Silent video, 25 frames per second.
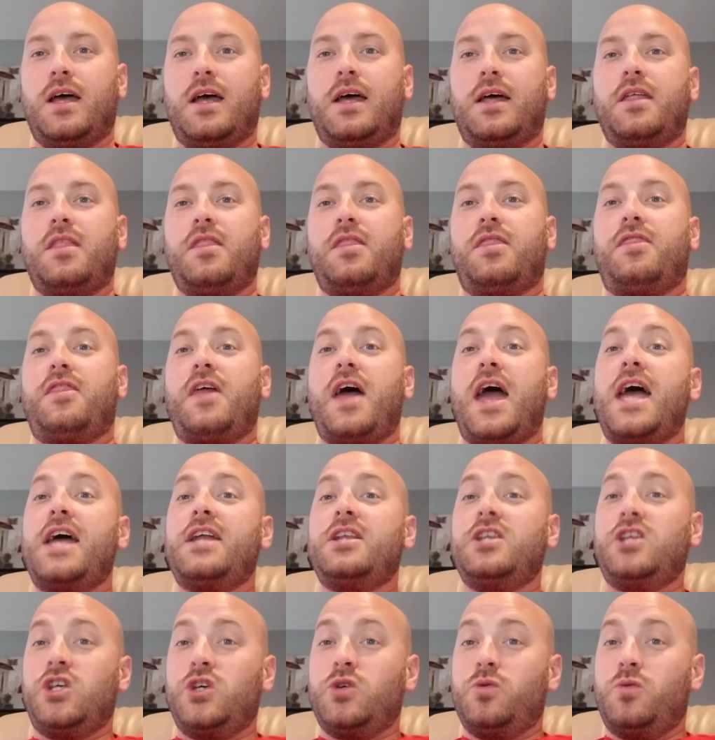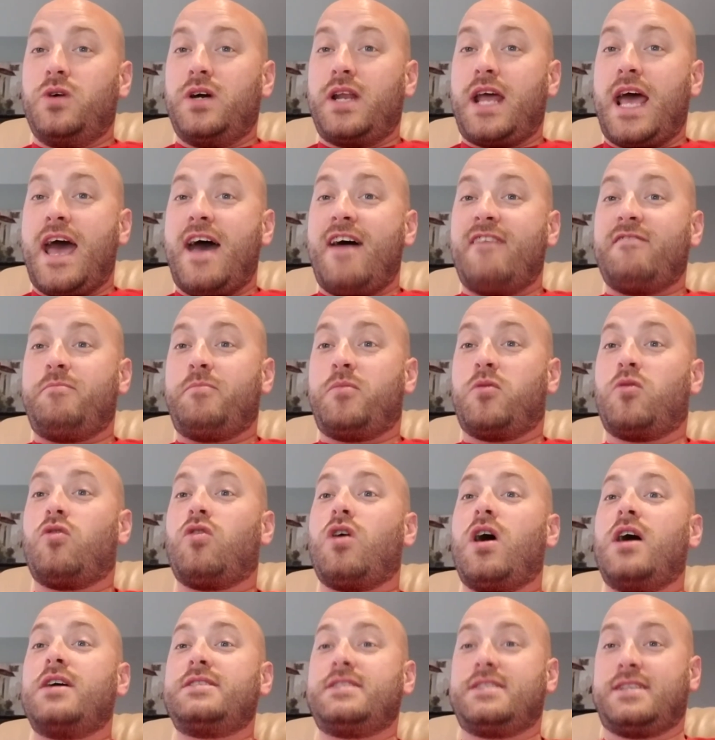Then you would have
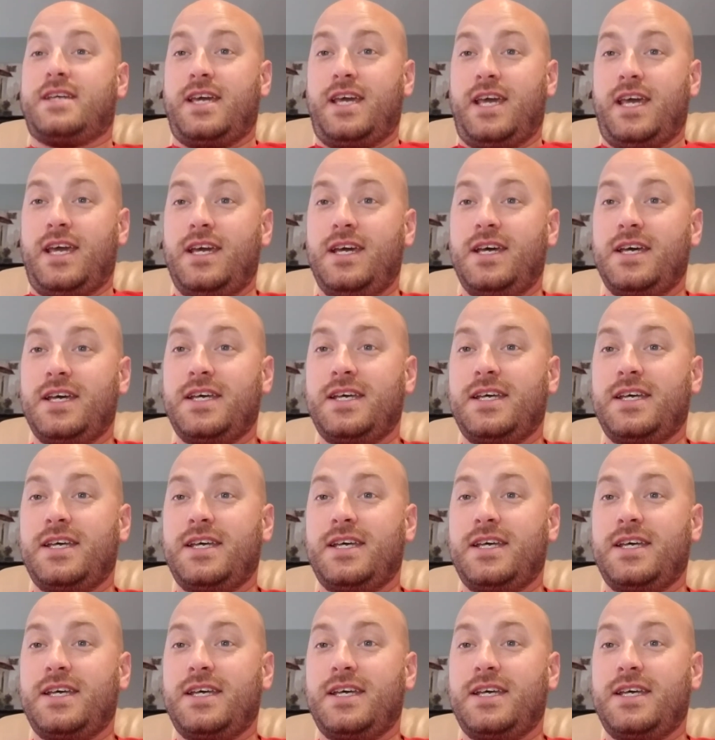Prusky.